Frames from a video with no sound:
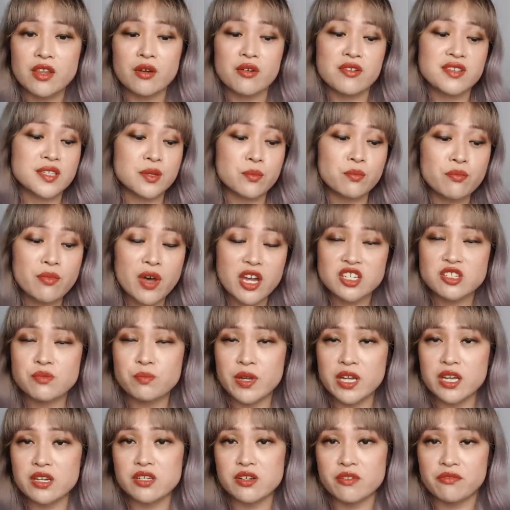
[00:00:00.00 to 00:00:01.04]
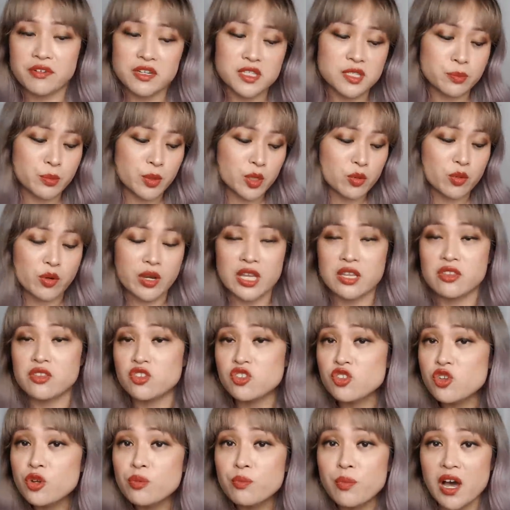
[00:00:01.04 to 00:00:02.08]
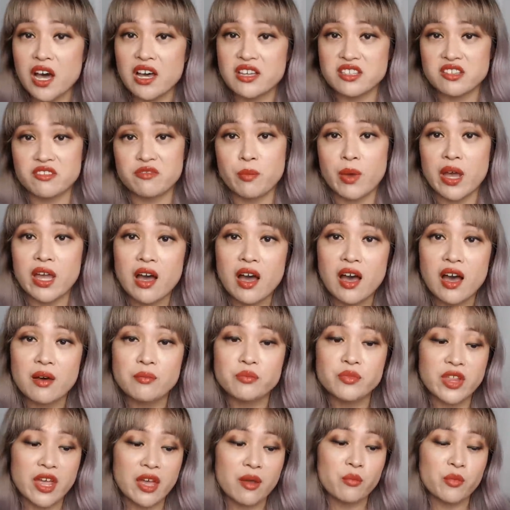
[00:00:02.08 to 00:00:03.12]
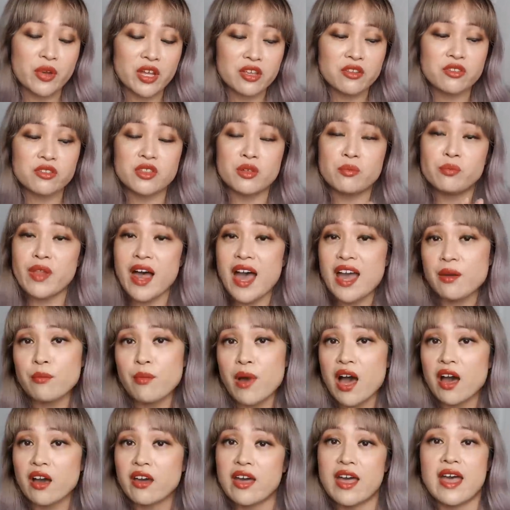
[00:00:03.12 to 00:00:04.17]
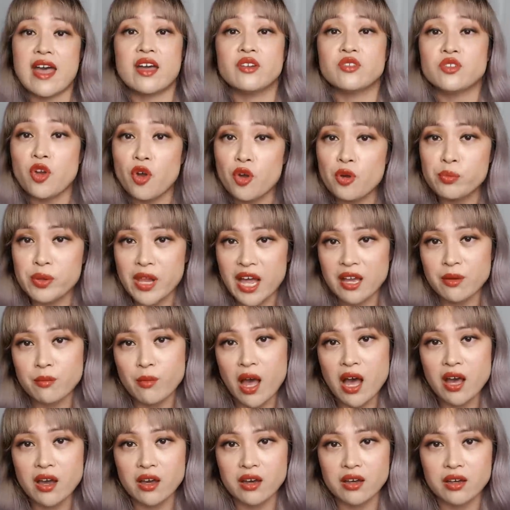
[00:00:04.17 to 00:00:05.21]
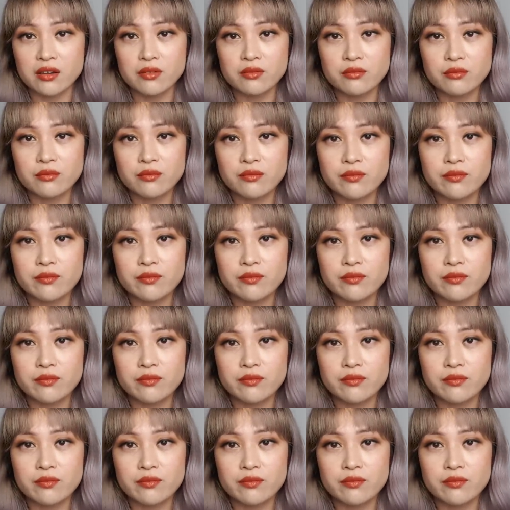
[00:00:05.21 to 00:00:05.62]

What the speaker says: There was a much bigger difference between the two parts of my arm than with the black marker and no black marker.